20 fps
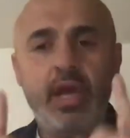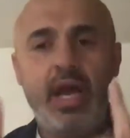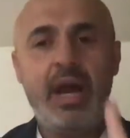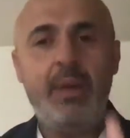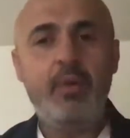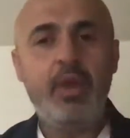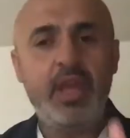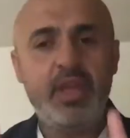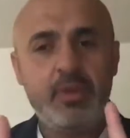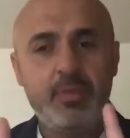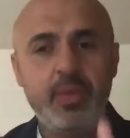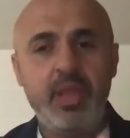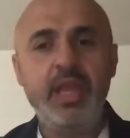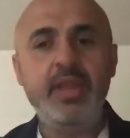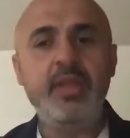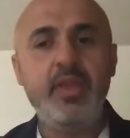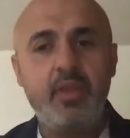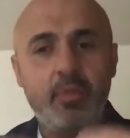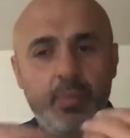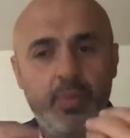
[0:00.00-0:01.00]
I'm going to
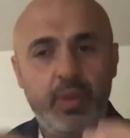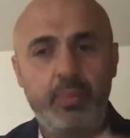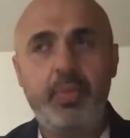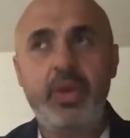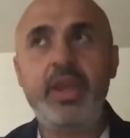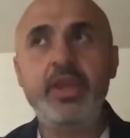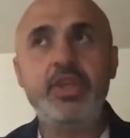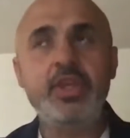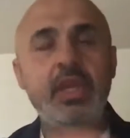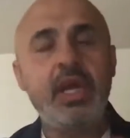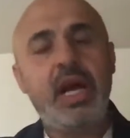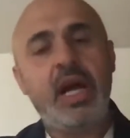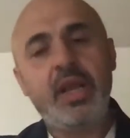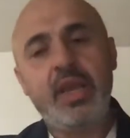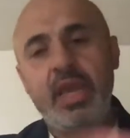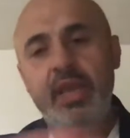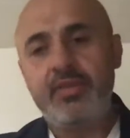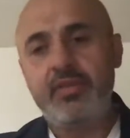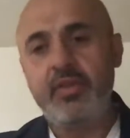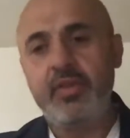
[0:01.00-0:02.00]
explain this. Be patient. I'll
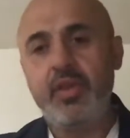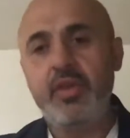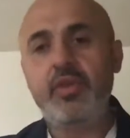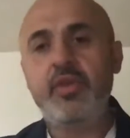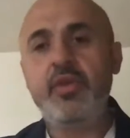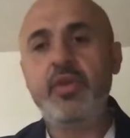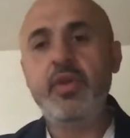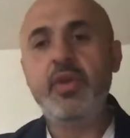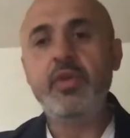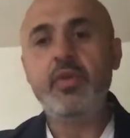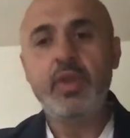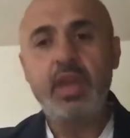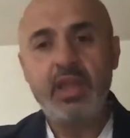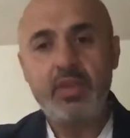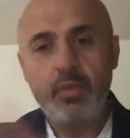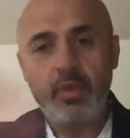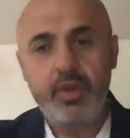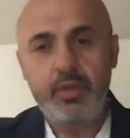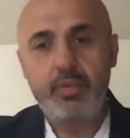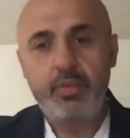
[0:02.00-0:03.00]
get to this. So
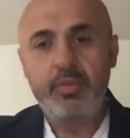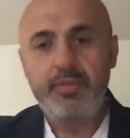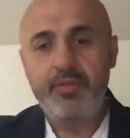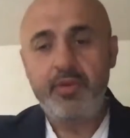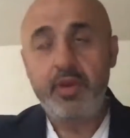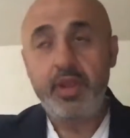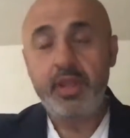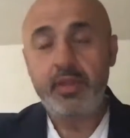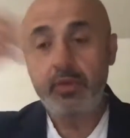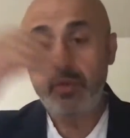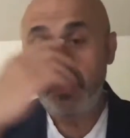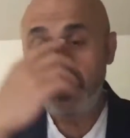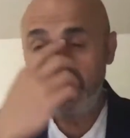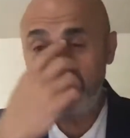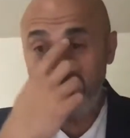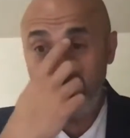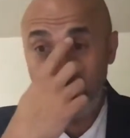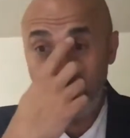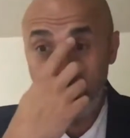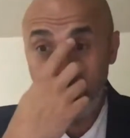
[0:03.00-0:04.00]
that's what he's referring to.
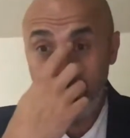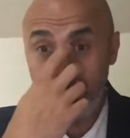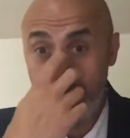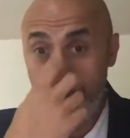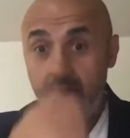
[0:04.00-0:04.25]
Okay.